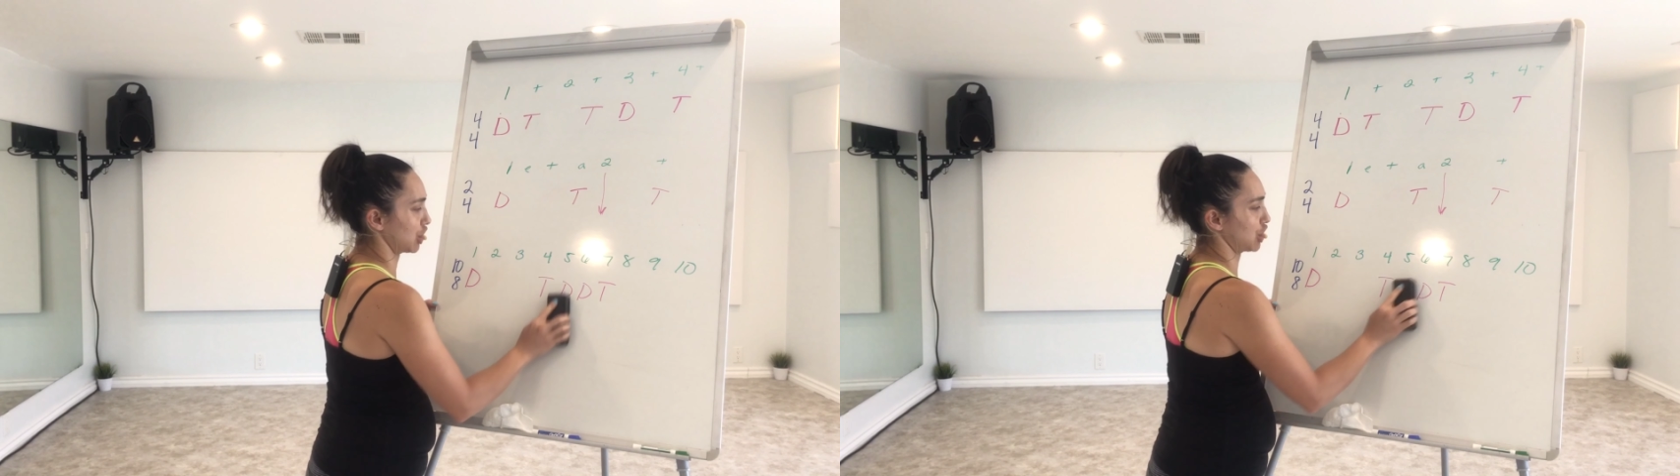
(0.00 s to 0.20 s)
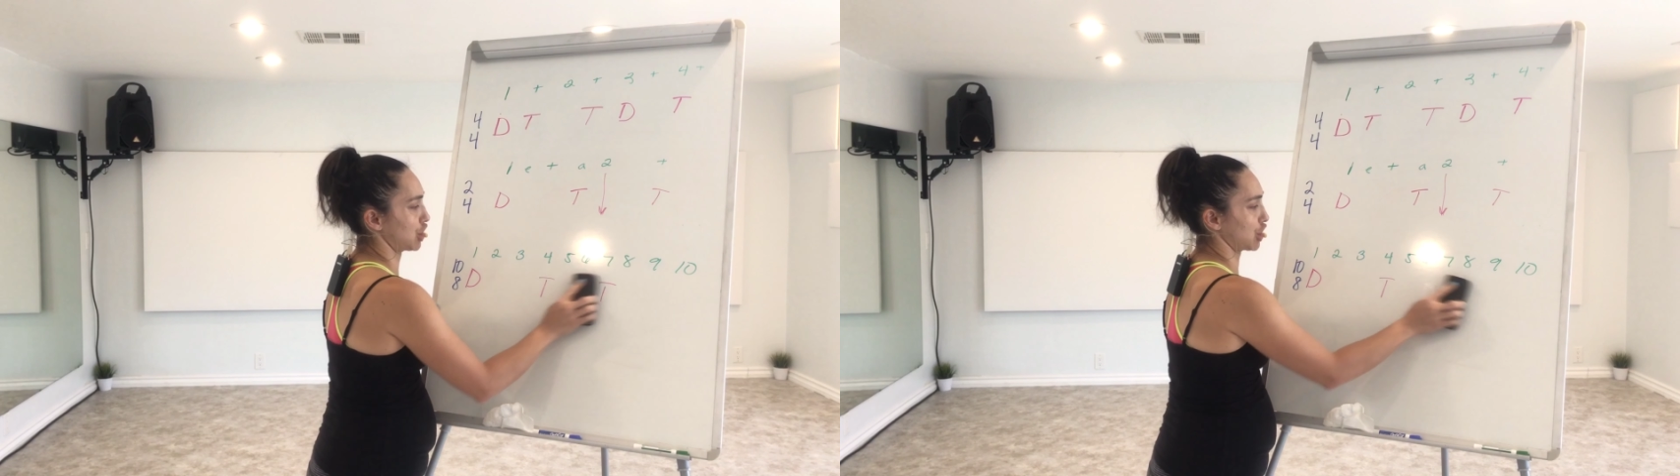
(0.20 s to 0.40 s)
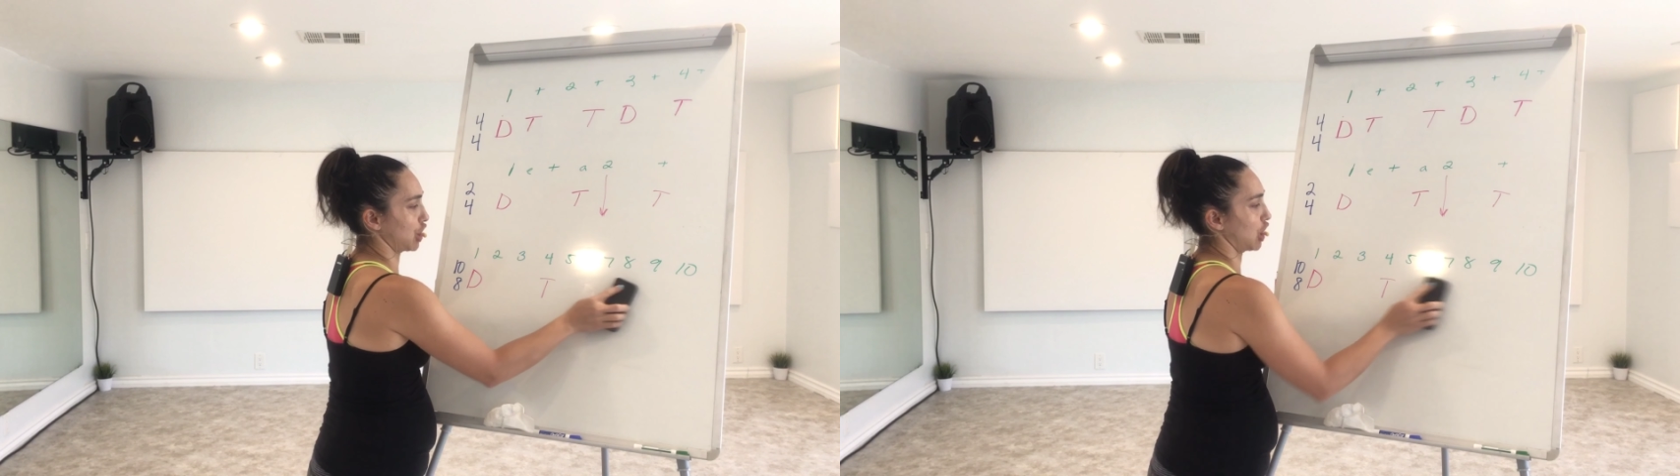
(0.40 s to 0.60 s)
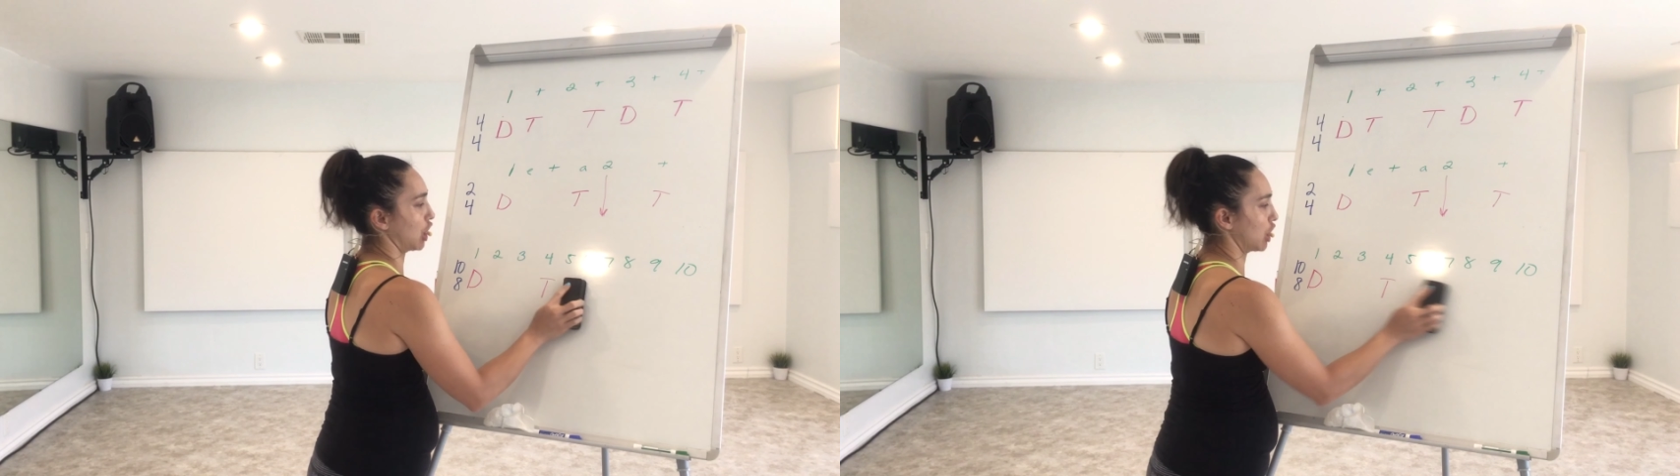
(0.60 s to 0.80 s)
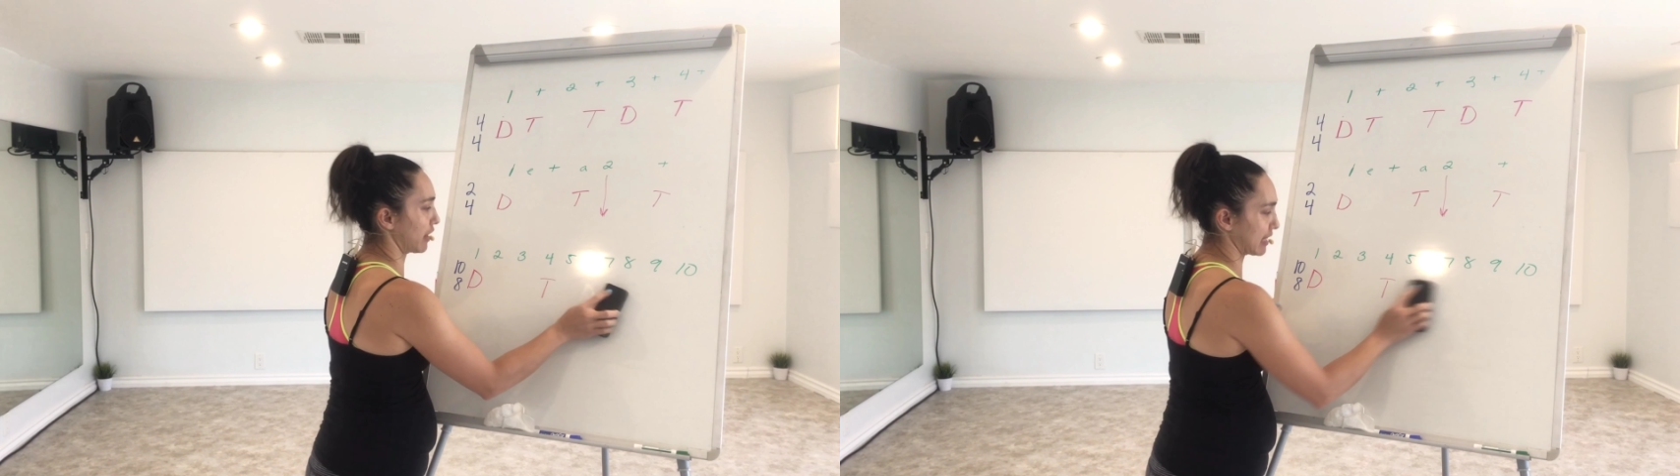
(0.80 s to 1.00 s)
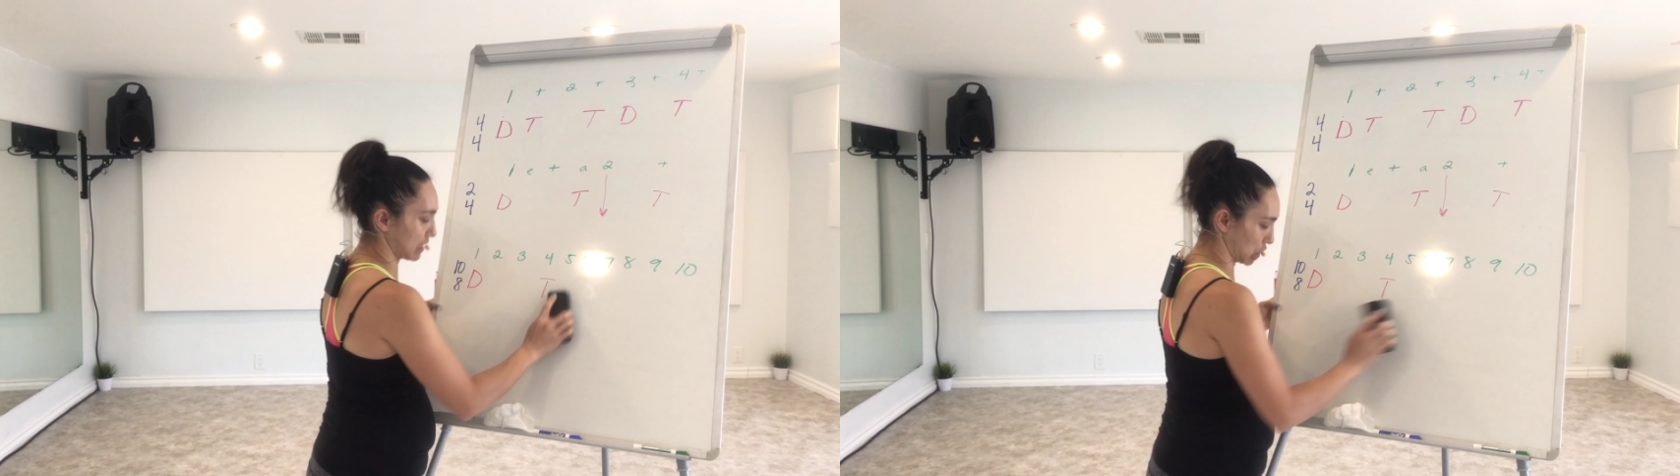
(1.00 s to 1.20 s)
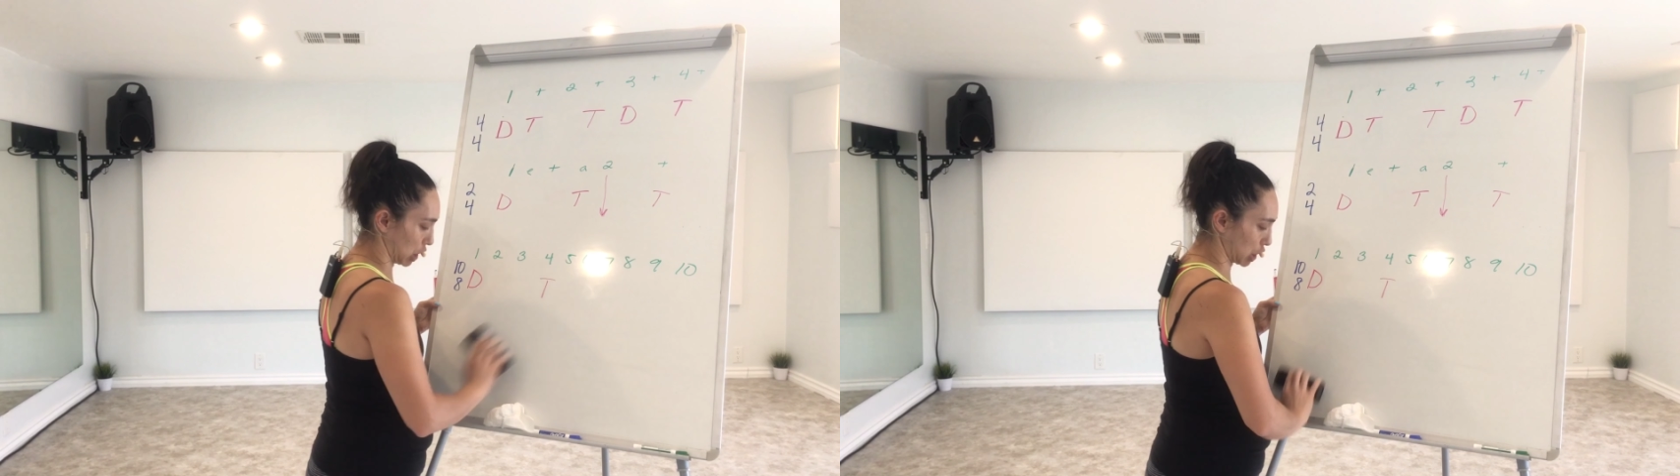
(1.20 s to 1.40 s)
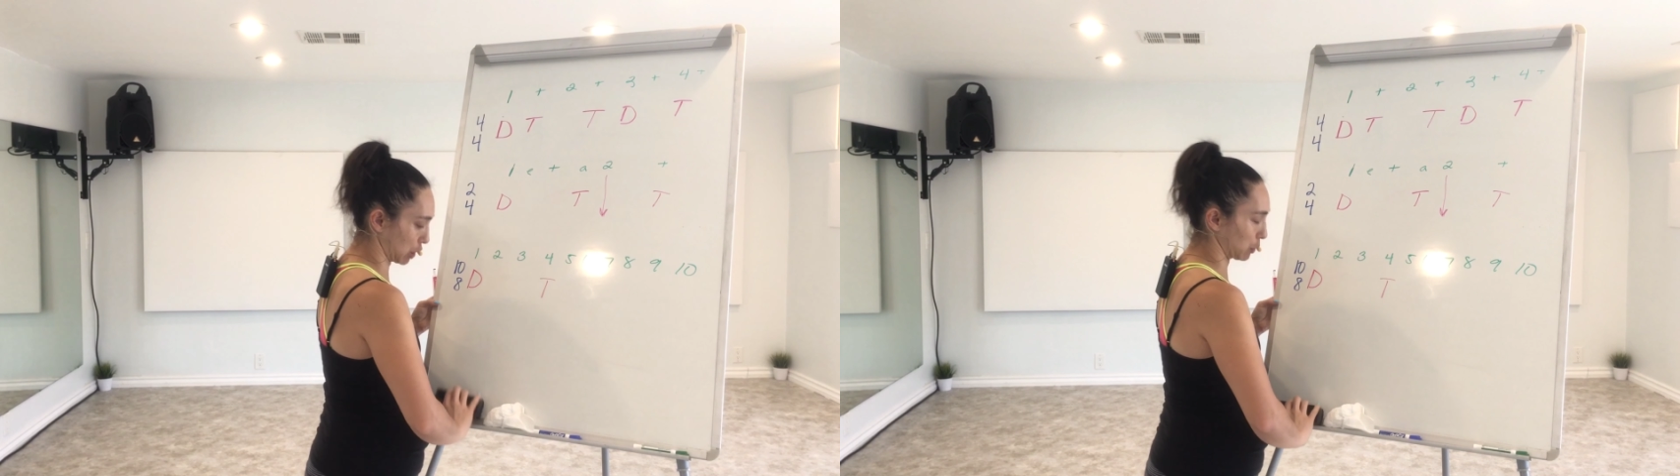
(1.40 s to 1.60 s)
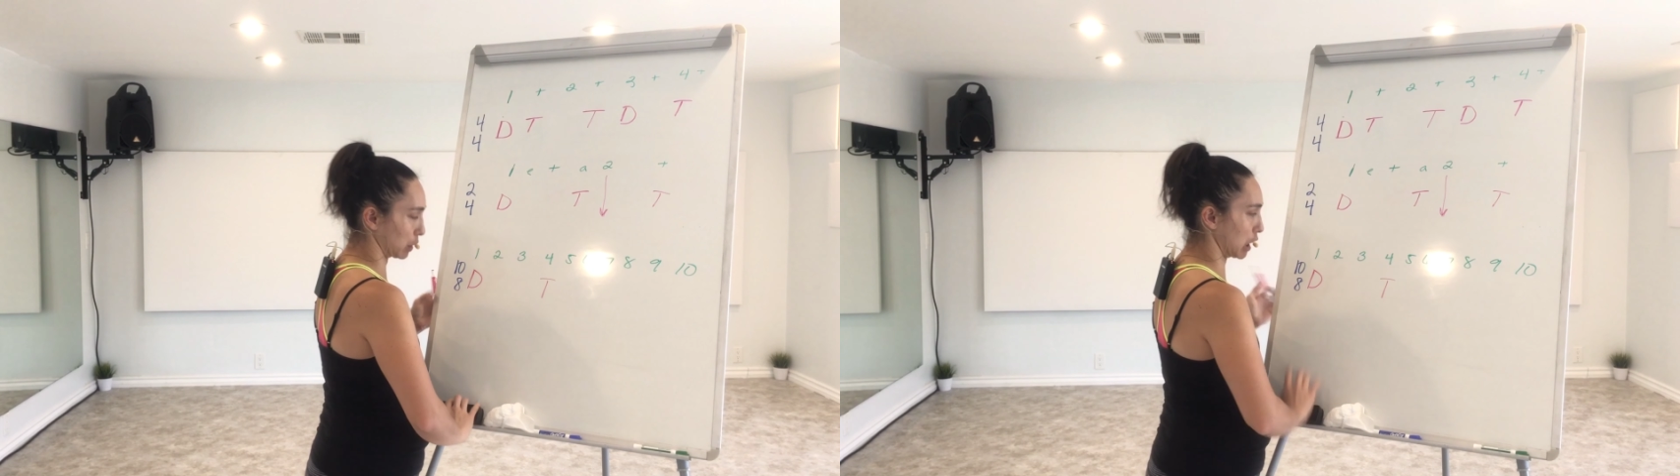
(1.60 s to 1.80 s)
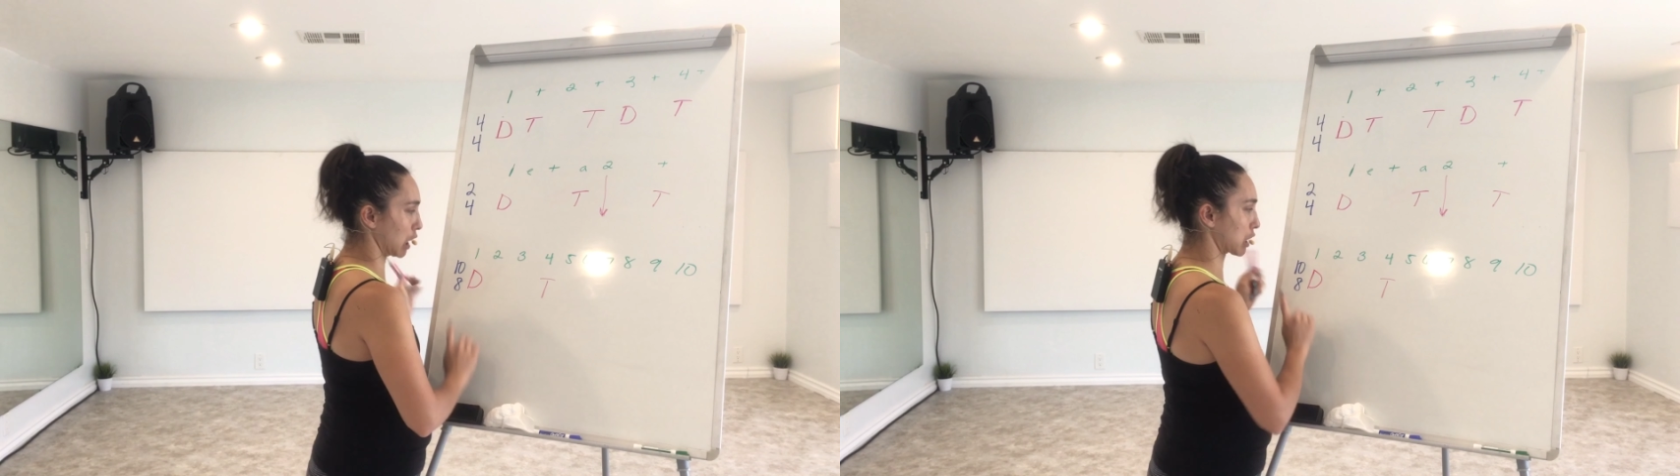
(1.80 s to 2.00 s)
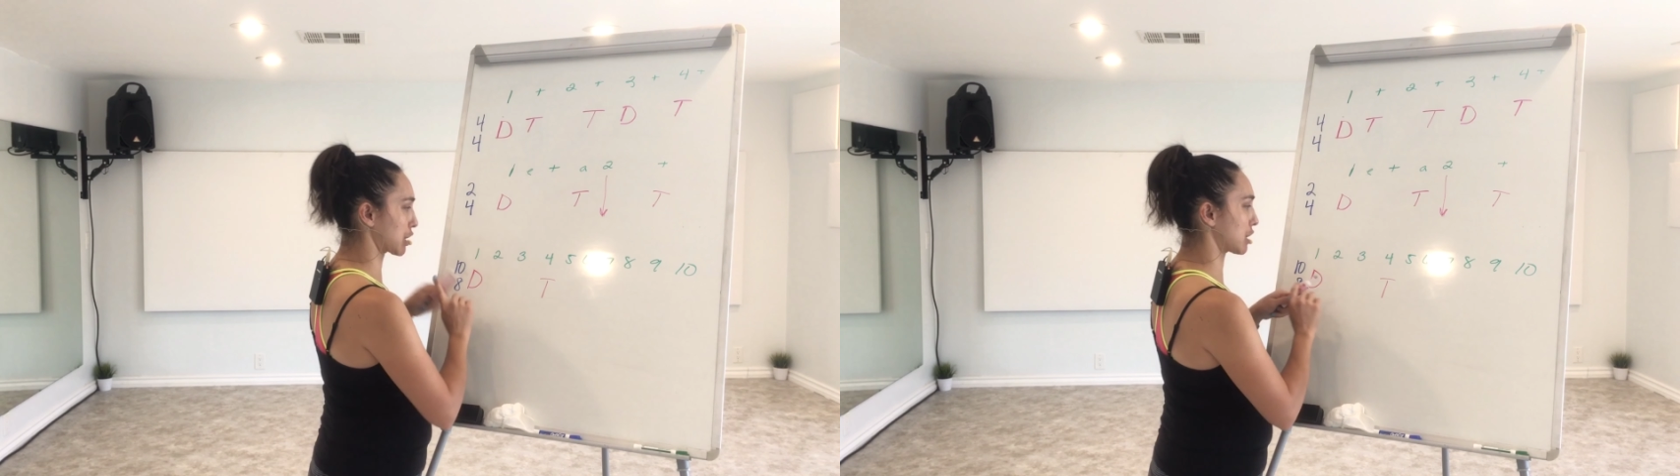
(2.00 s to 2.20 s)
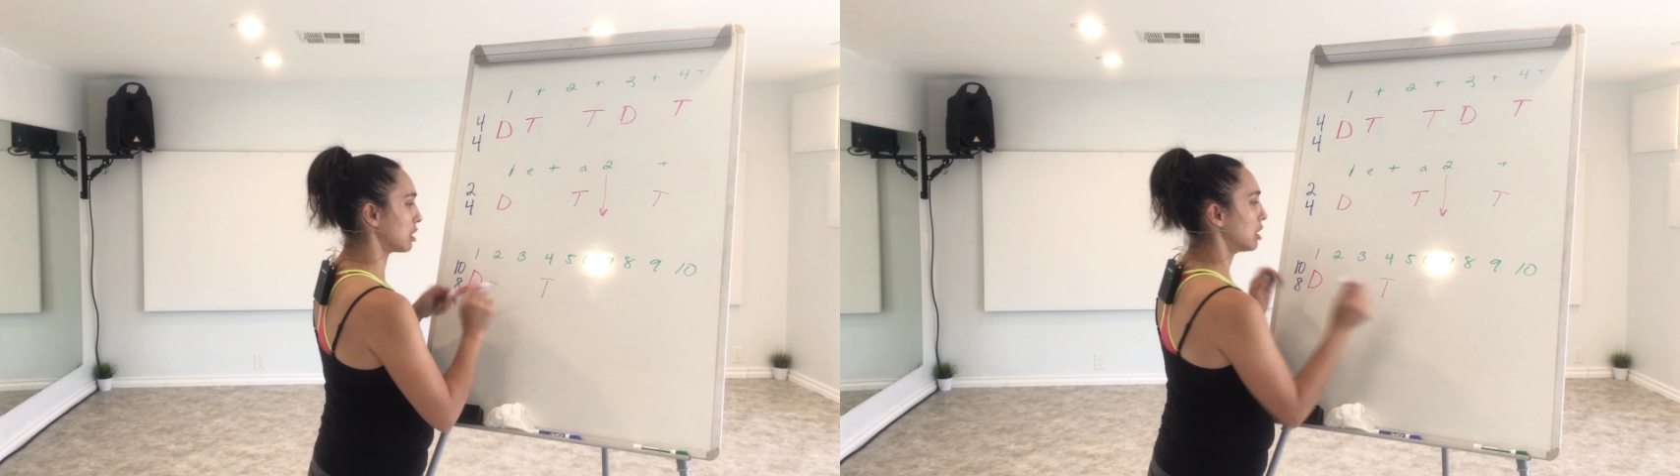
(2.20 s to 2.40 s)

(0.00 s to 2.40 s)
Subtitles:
Duh, that's not correct.